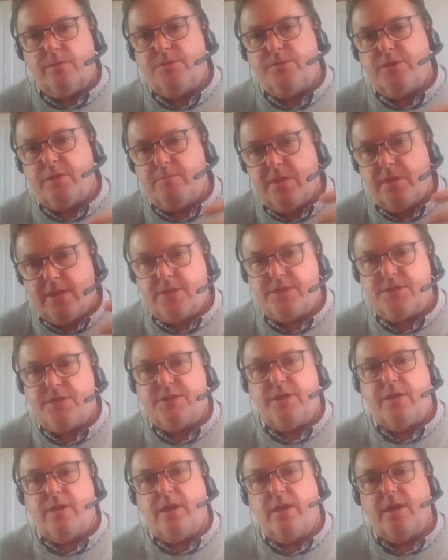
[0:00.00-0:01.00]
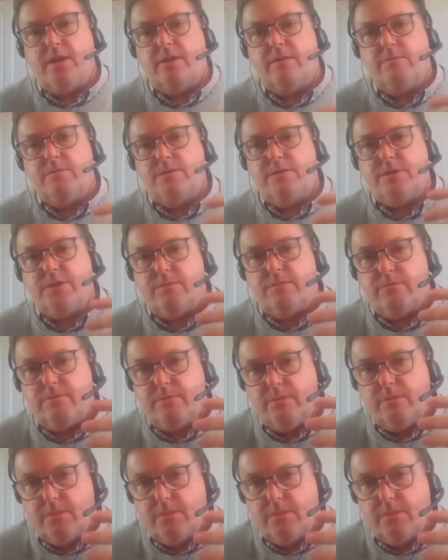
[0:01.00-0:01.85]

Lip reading: to minister, to